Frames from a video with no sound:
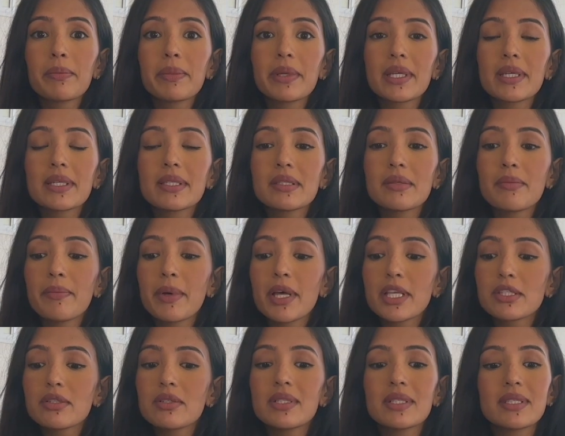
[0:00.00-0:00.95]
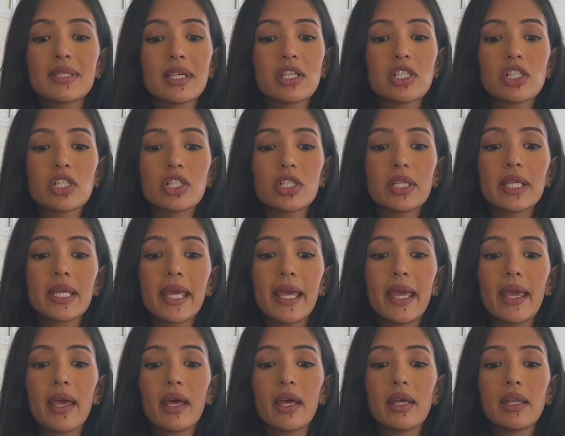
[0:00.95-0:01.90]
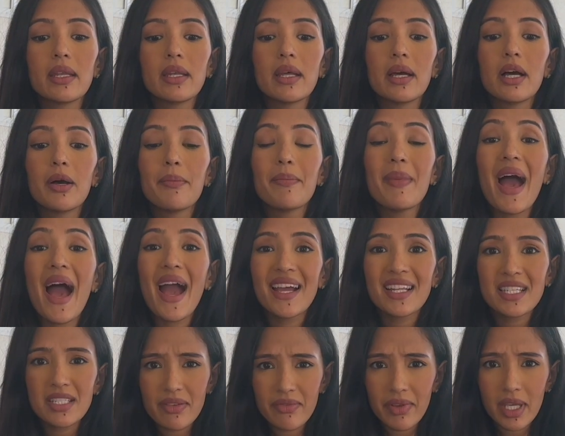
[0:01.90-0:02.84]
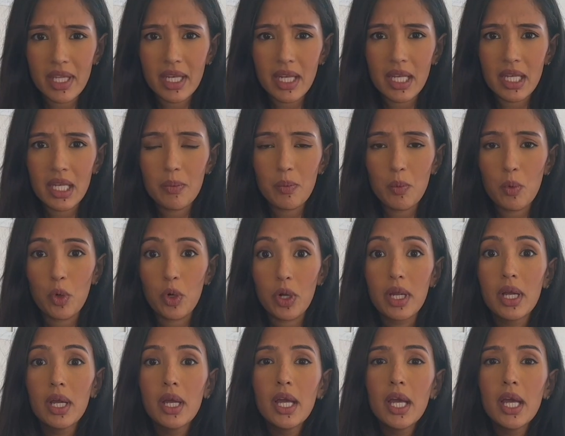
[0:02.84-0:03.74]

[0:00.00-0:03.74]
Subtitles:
because the muscle essentially can't activate anymore,